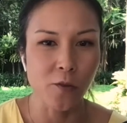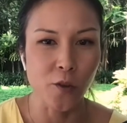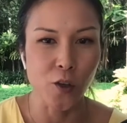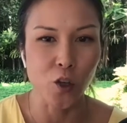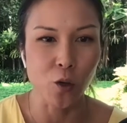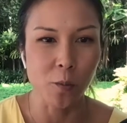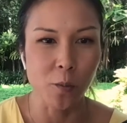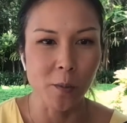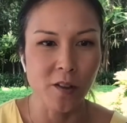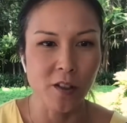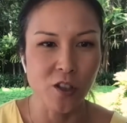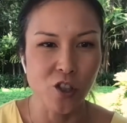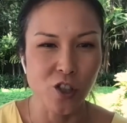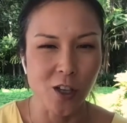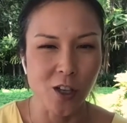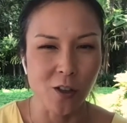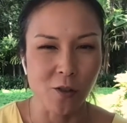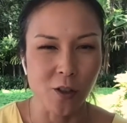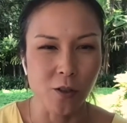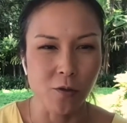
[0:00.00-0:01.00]
times yeah. for humans
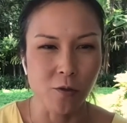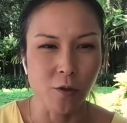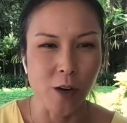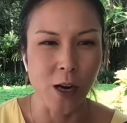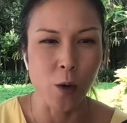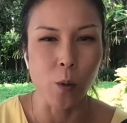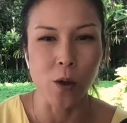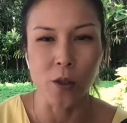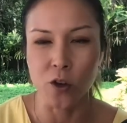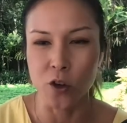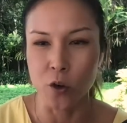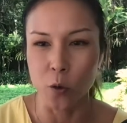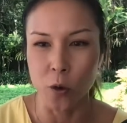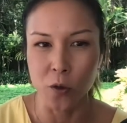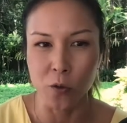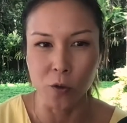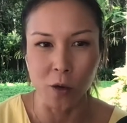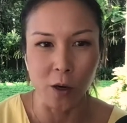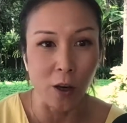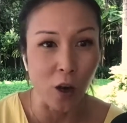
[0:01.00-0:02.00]
in general, right? Whether
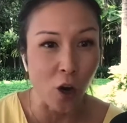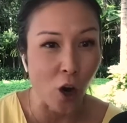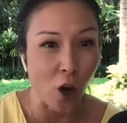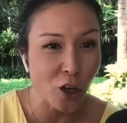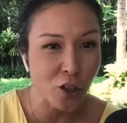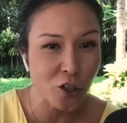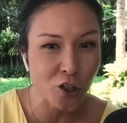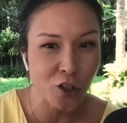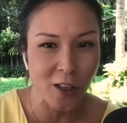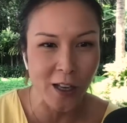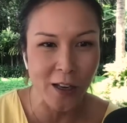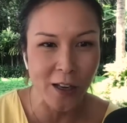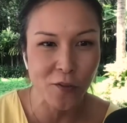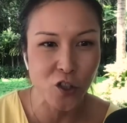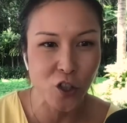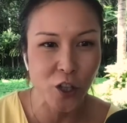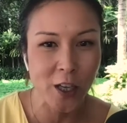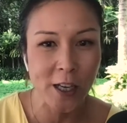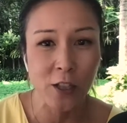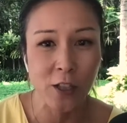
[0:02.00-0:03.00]
you're going through a large
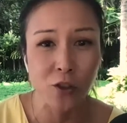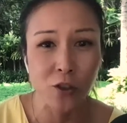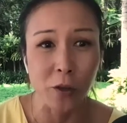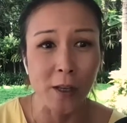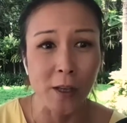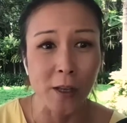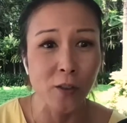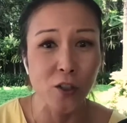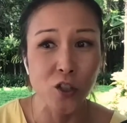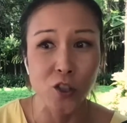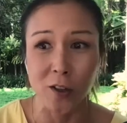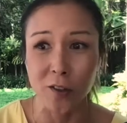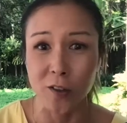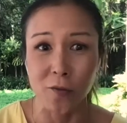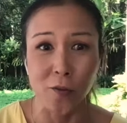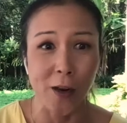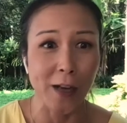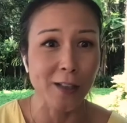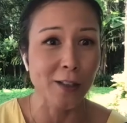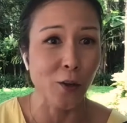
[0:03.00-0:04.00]
life change or even
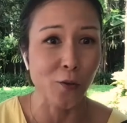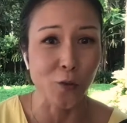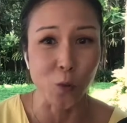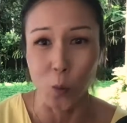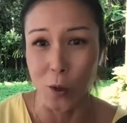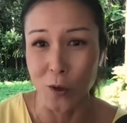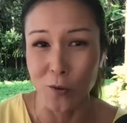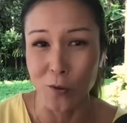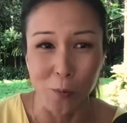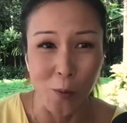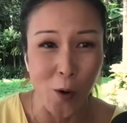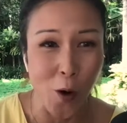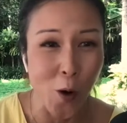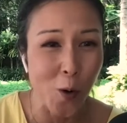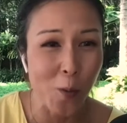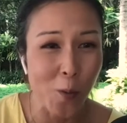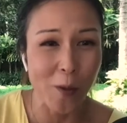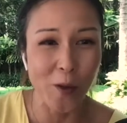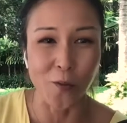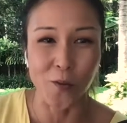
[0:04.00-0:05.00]
just the fact that you have to work
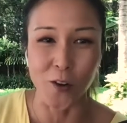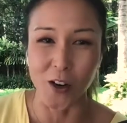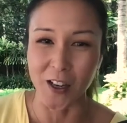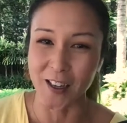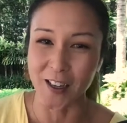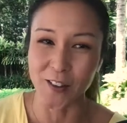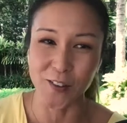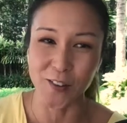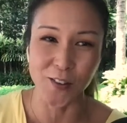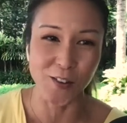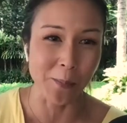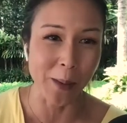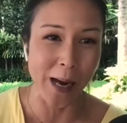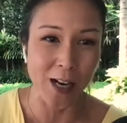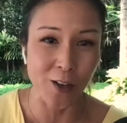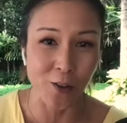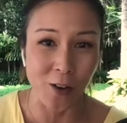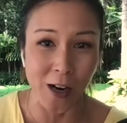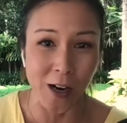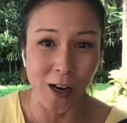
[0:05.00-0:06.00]
from home and you've got kids in
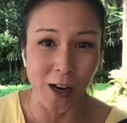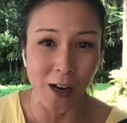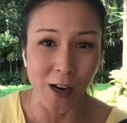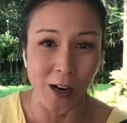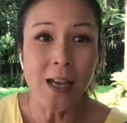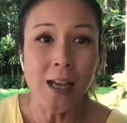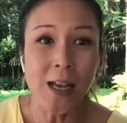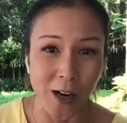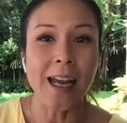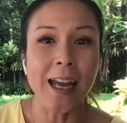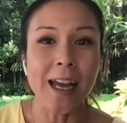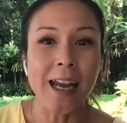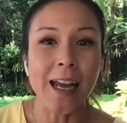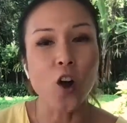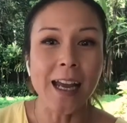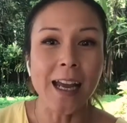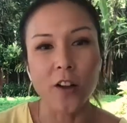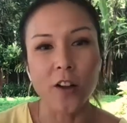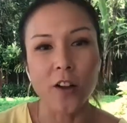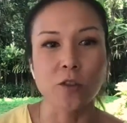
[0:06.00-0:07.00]
the background
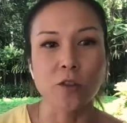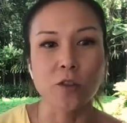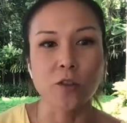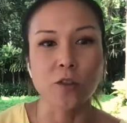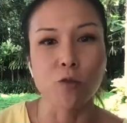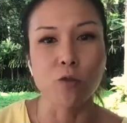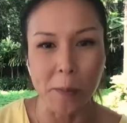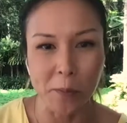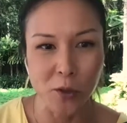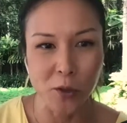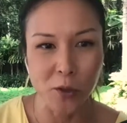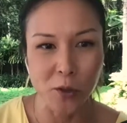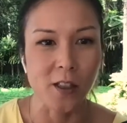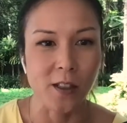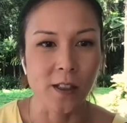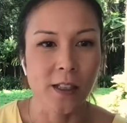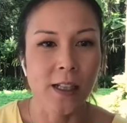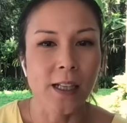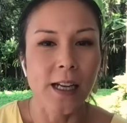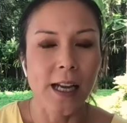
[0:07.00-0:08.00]
can cause a
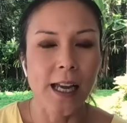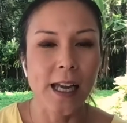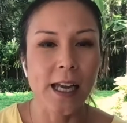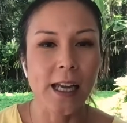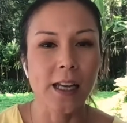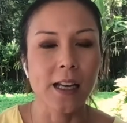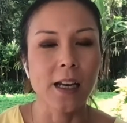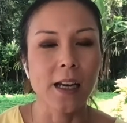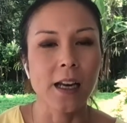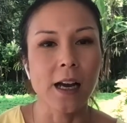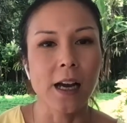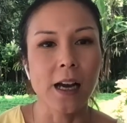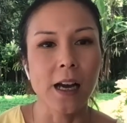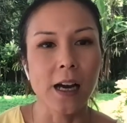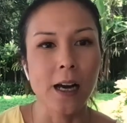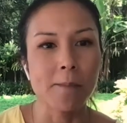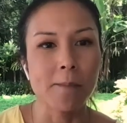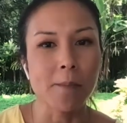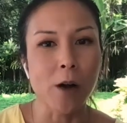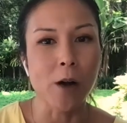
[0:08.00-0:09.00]
disruption in
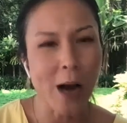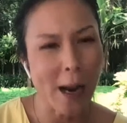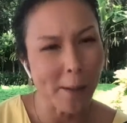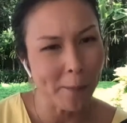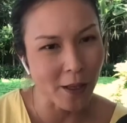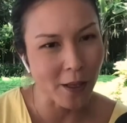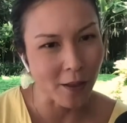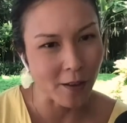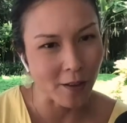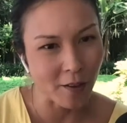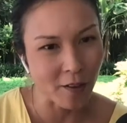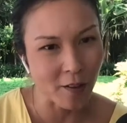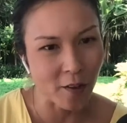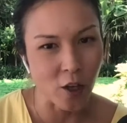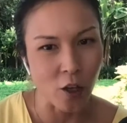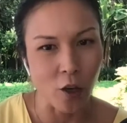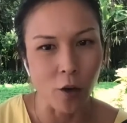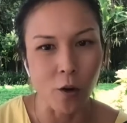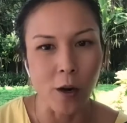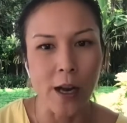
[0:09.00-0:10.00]
um, our
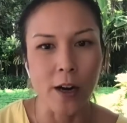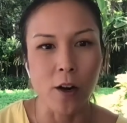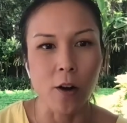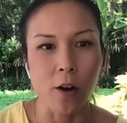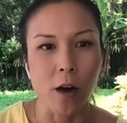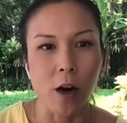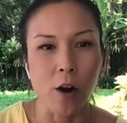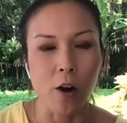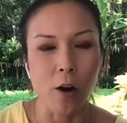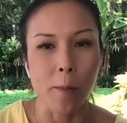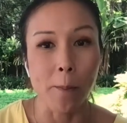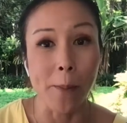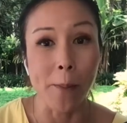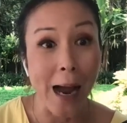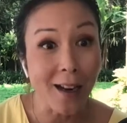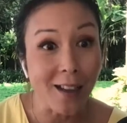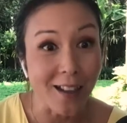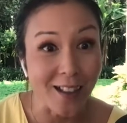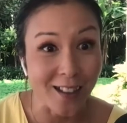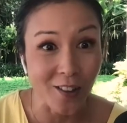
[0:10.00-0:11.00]
happiness, you know, and our,
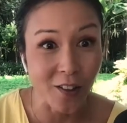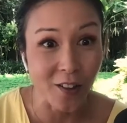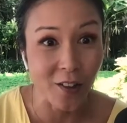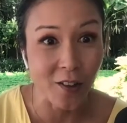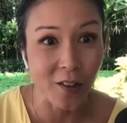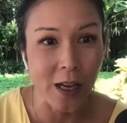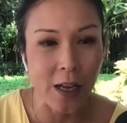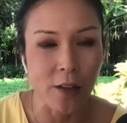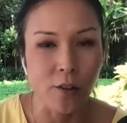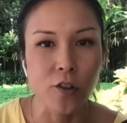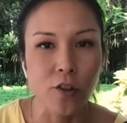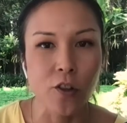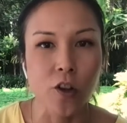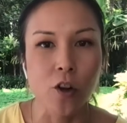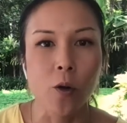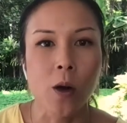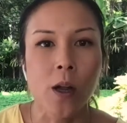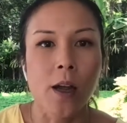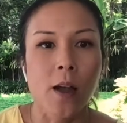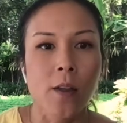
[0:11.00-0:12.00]
our balance. And
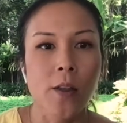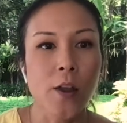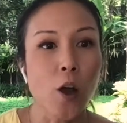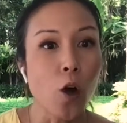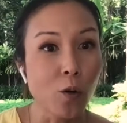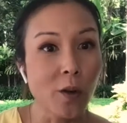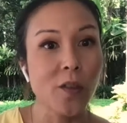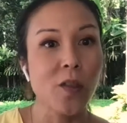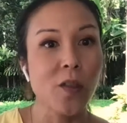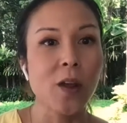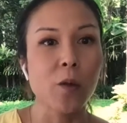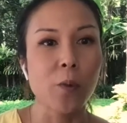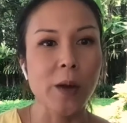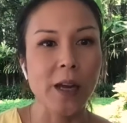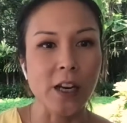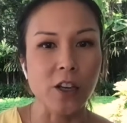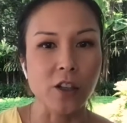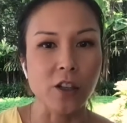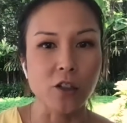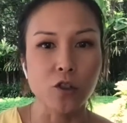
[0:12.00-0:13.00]
so the only
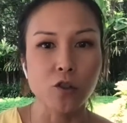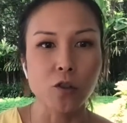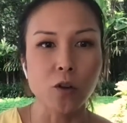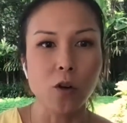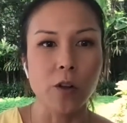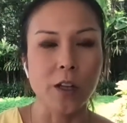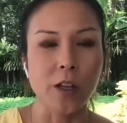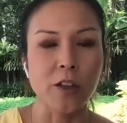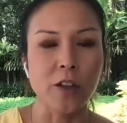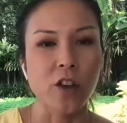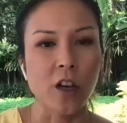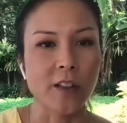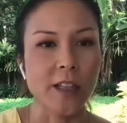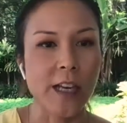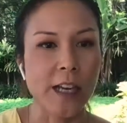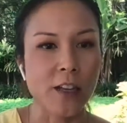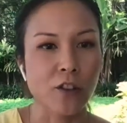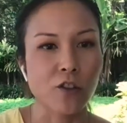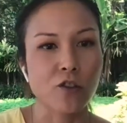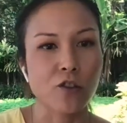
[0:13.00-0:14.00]
thing we can control is
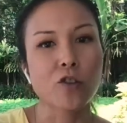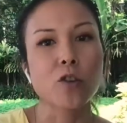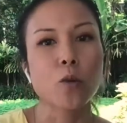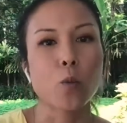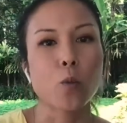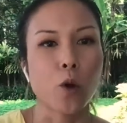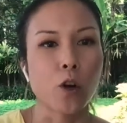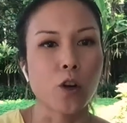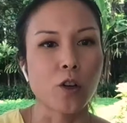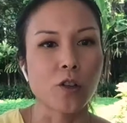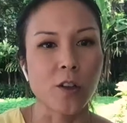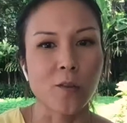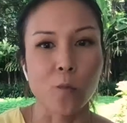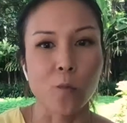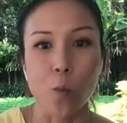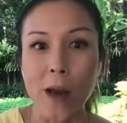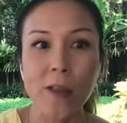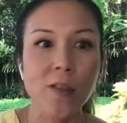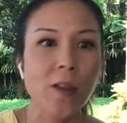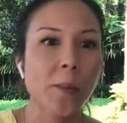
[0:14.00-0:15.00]
not the external
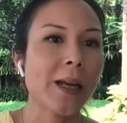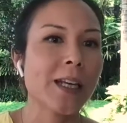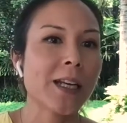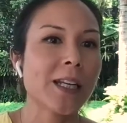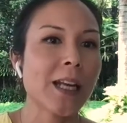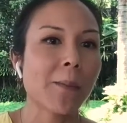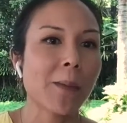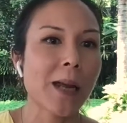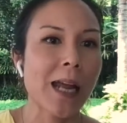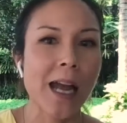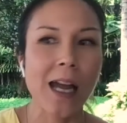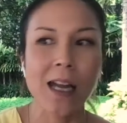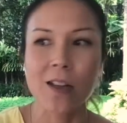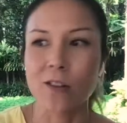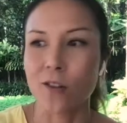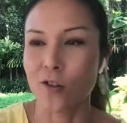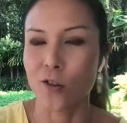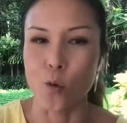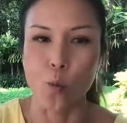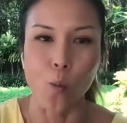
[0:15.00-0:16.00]
world of when the pandemic
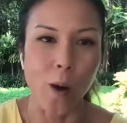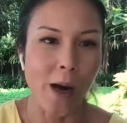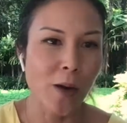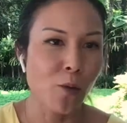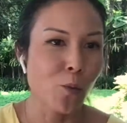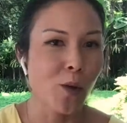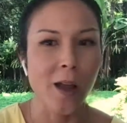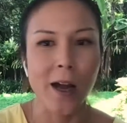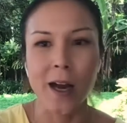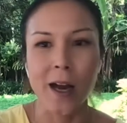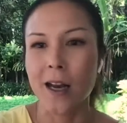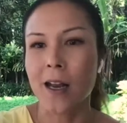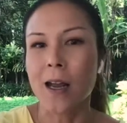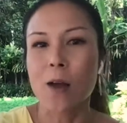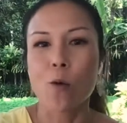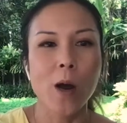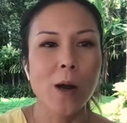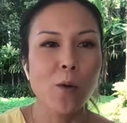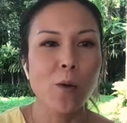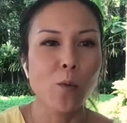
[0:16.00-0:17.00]
ends or when will
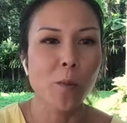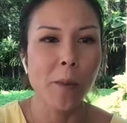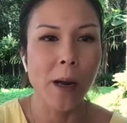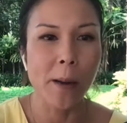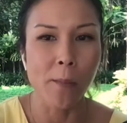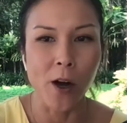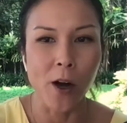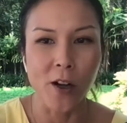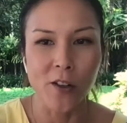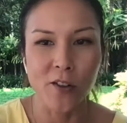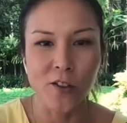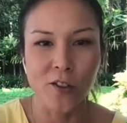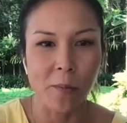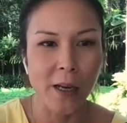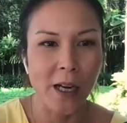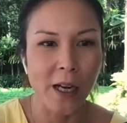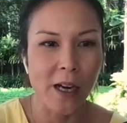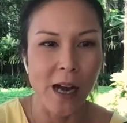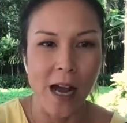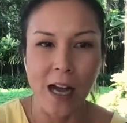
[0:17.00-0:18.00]
I, when will my boss
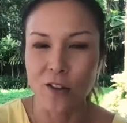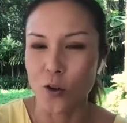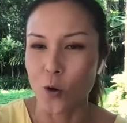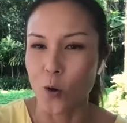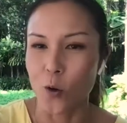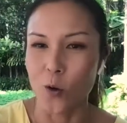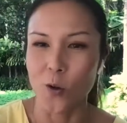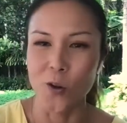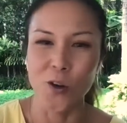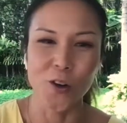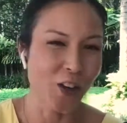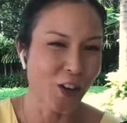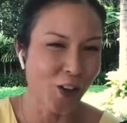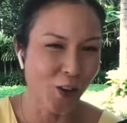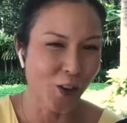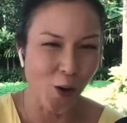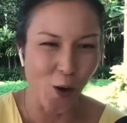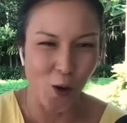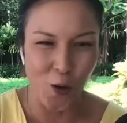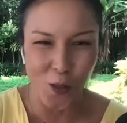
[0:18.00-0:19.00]
stop being an asshole
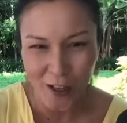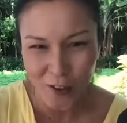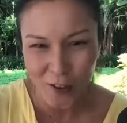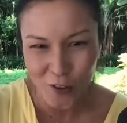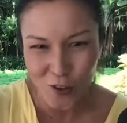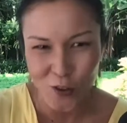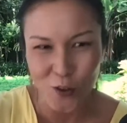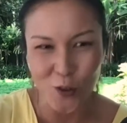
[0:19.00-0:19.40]
or, you know, all the